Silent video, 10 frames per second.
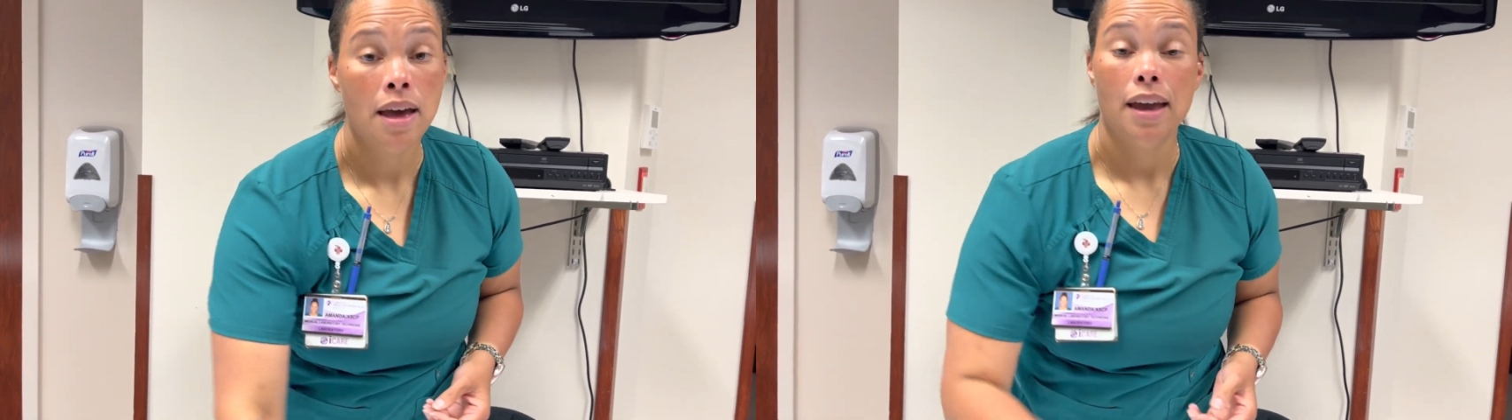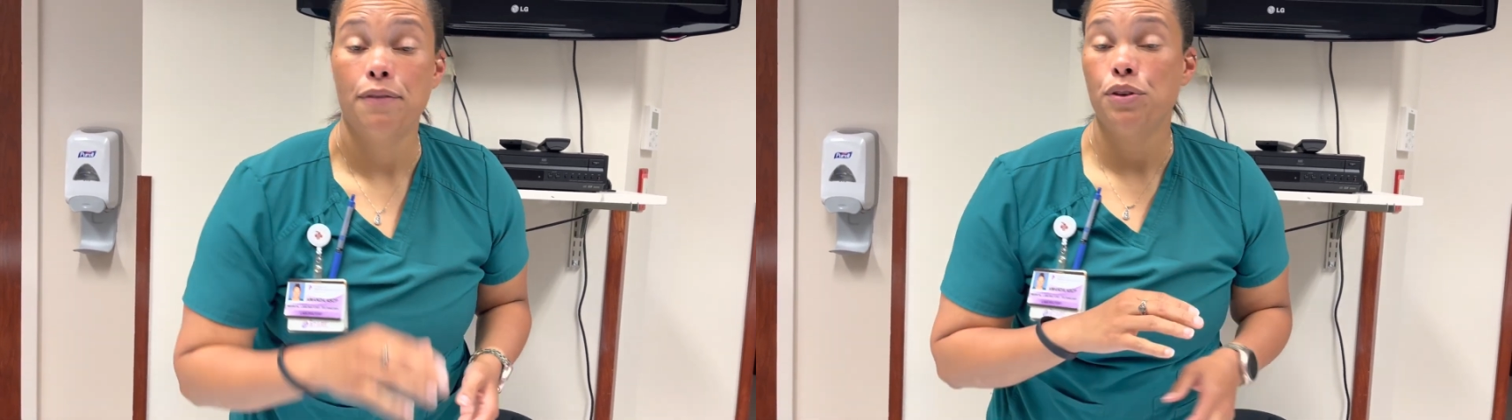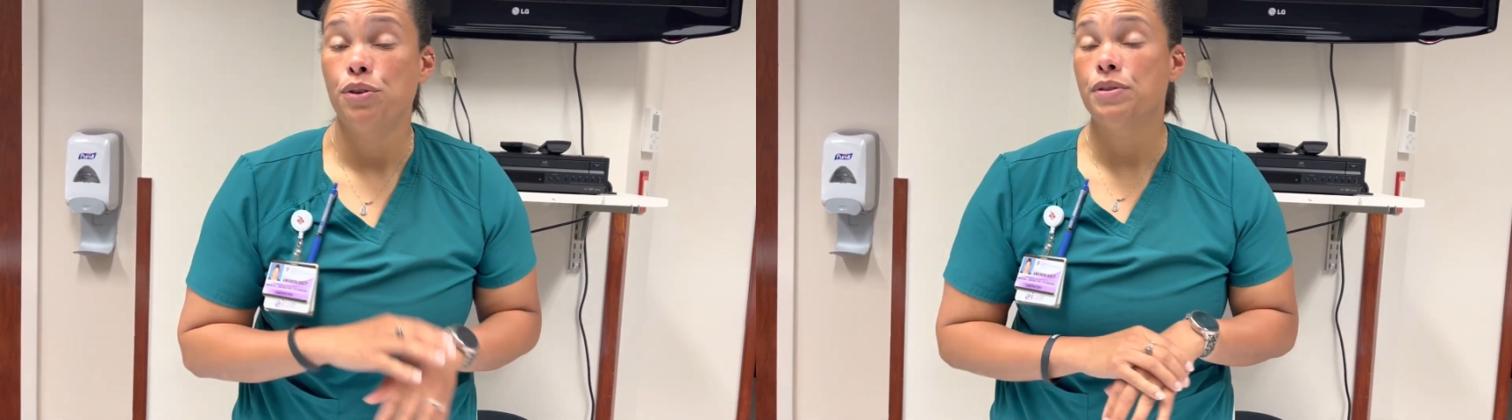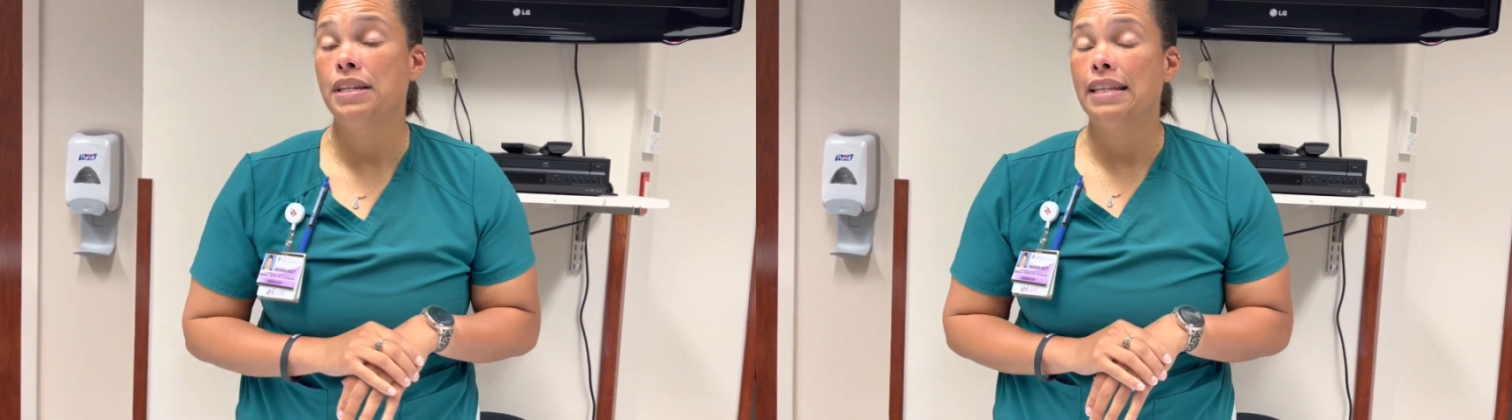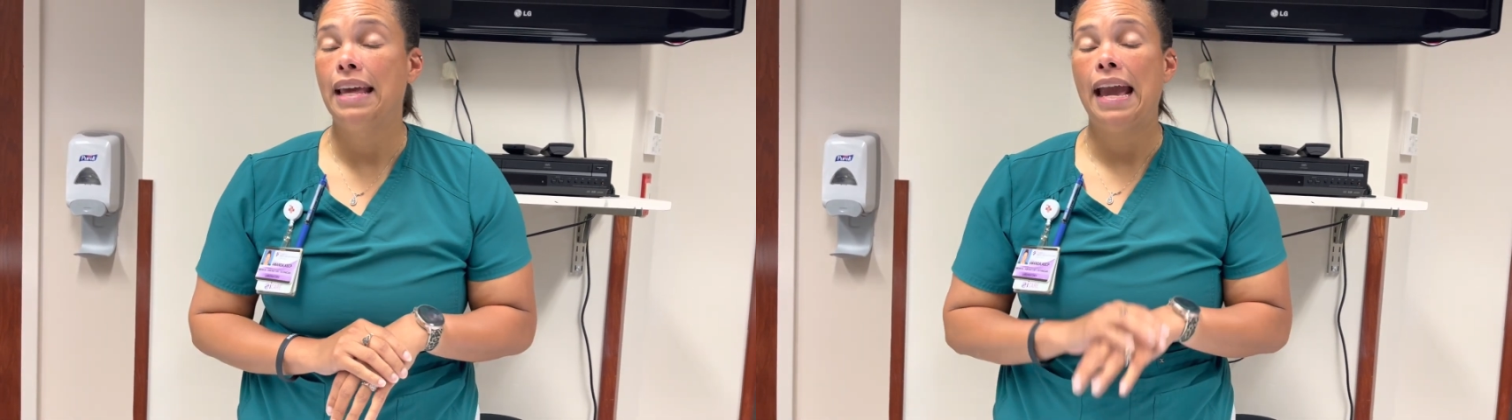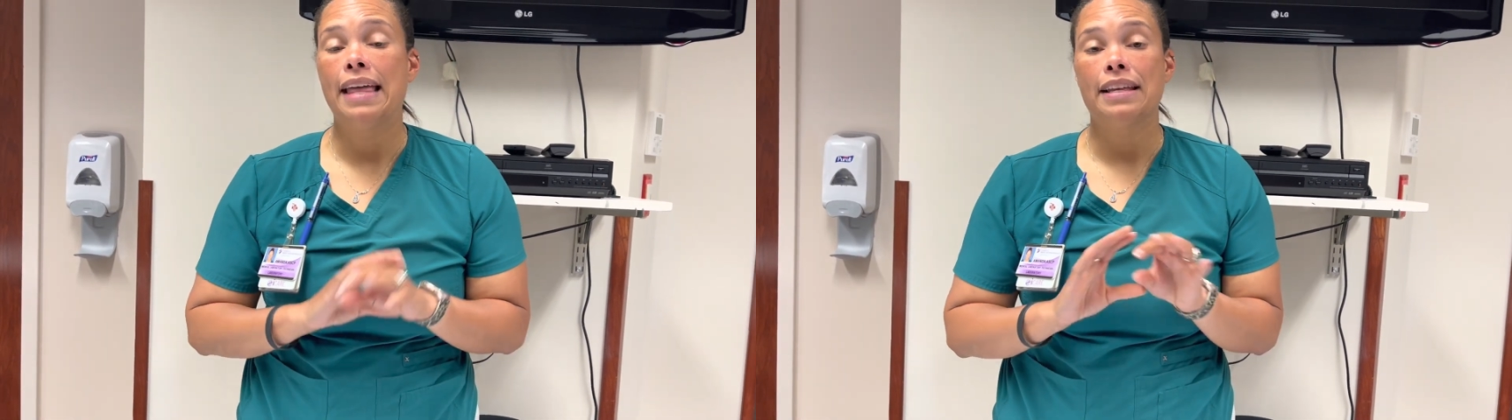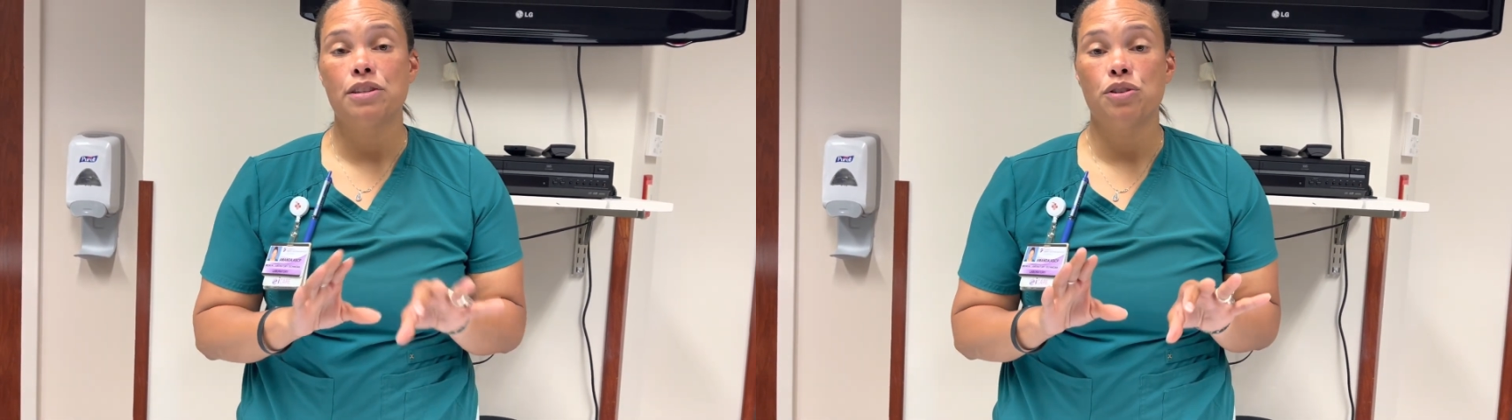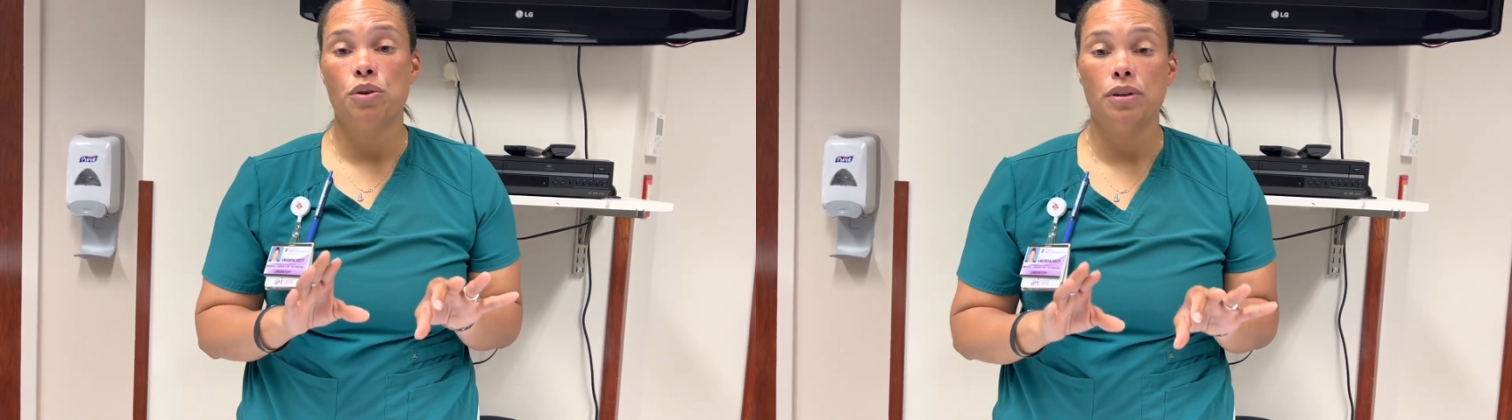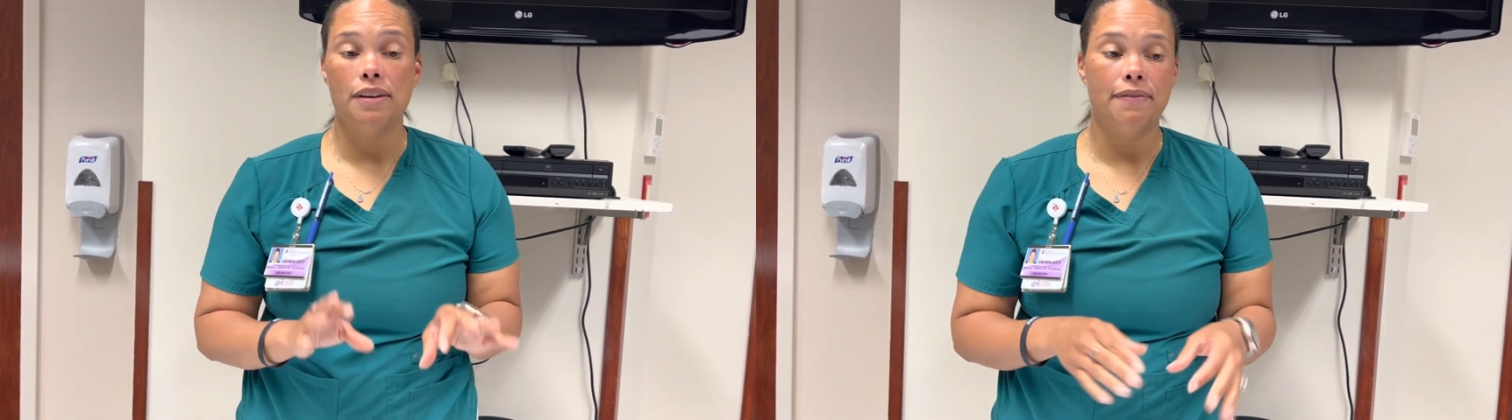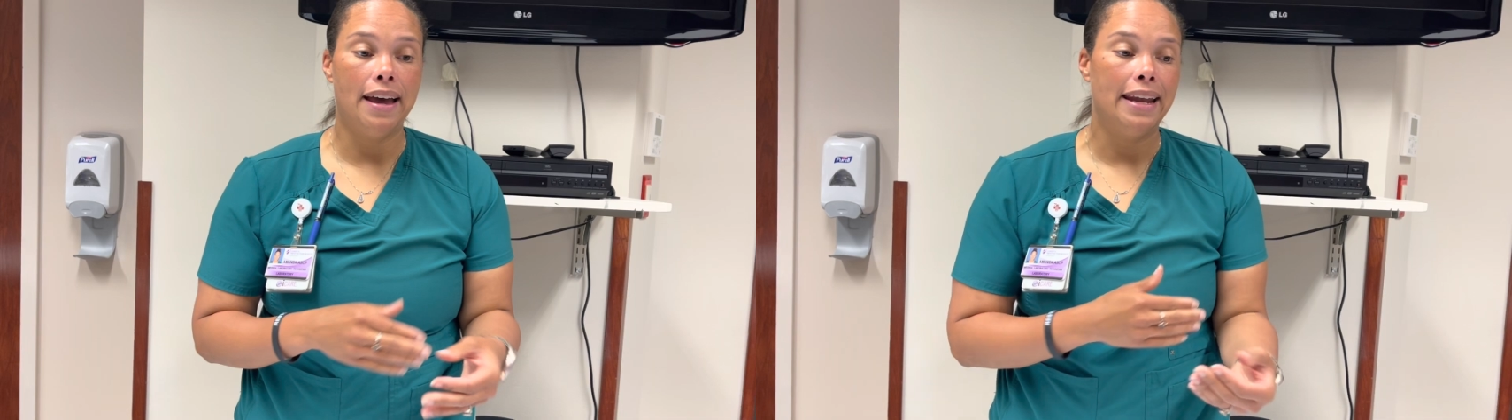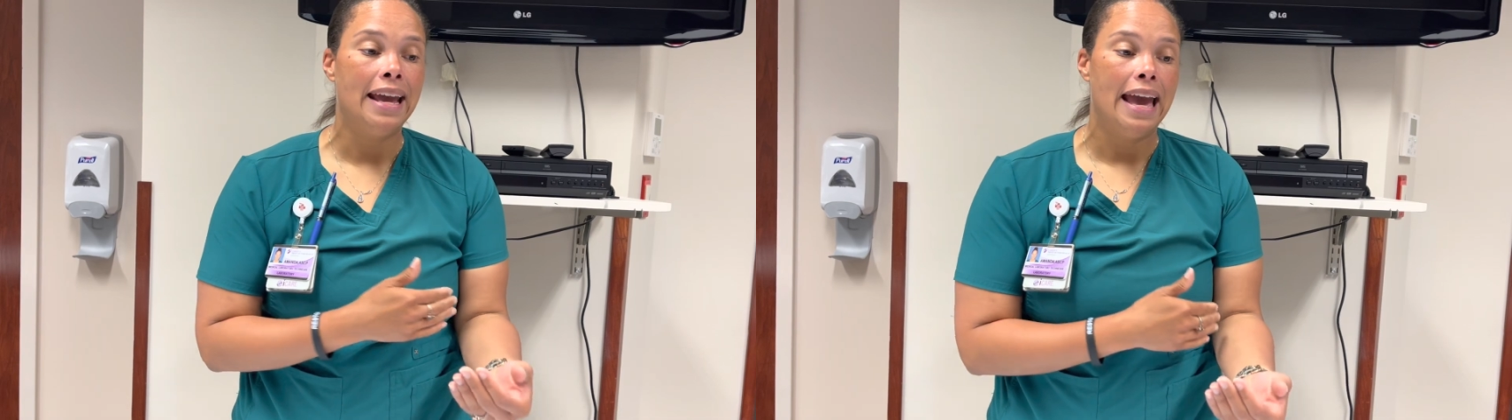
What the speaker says: If you use it in the hand, that's totally fine.